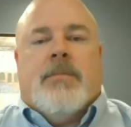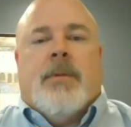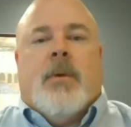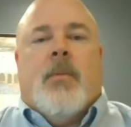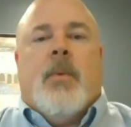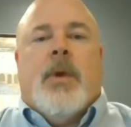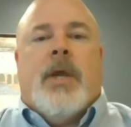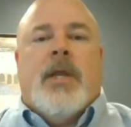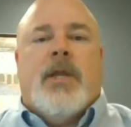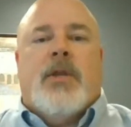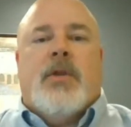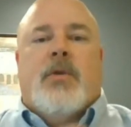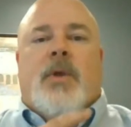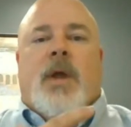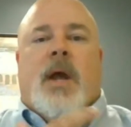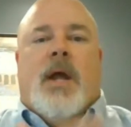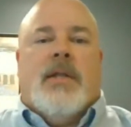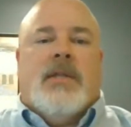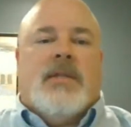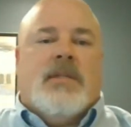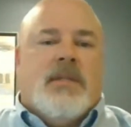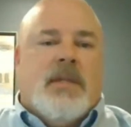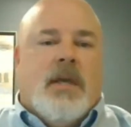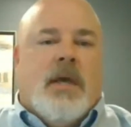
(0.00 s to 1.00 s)
But we do
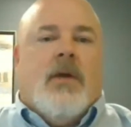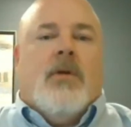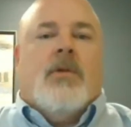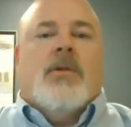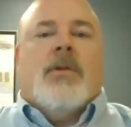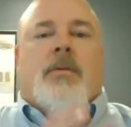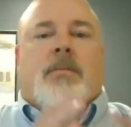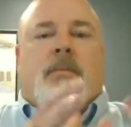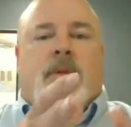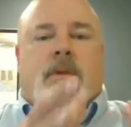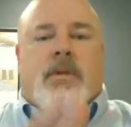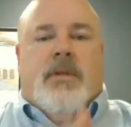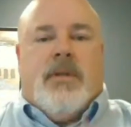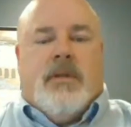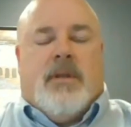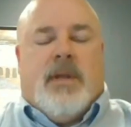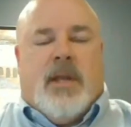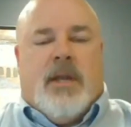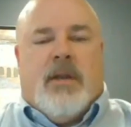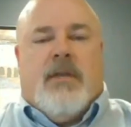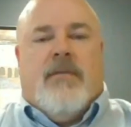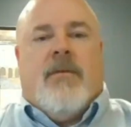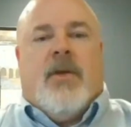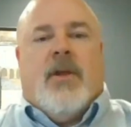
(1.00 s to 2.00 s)
not sell to
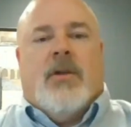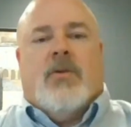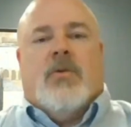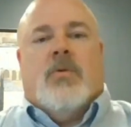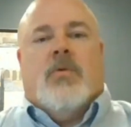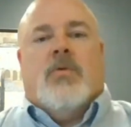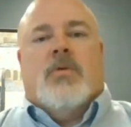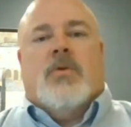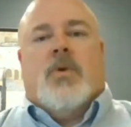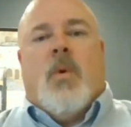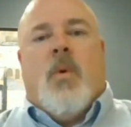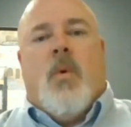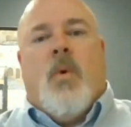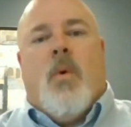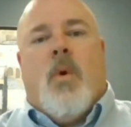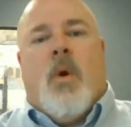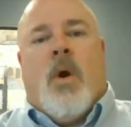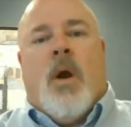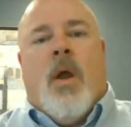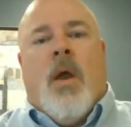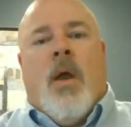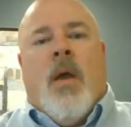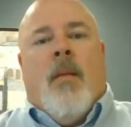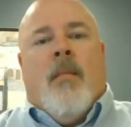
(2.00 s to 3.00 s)
individuals
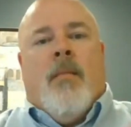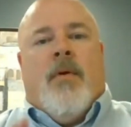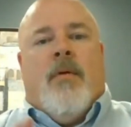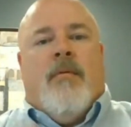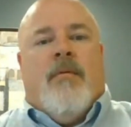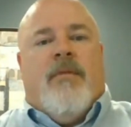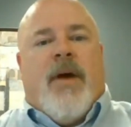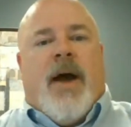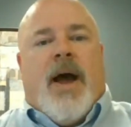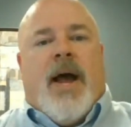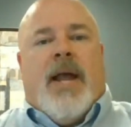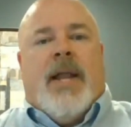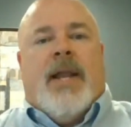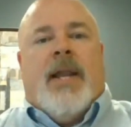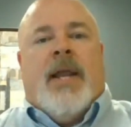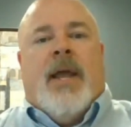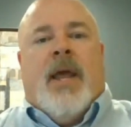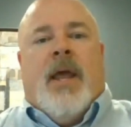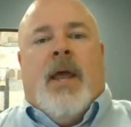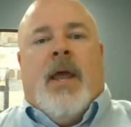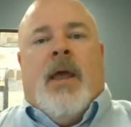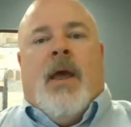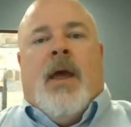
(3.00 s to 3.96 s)
or provide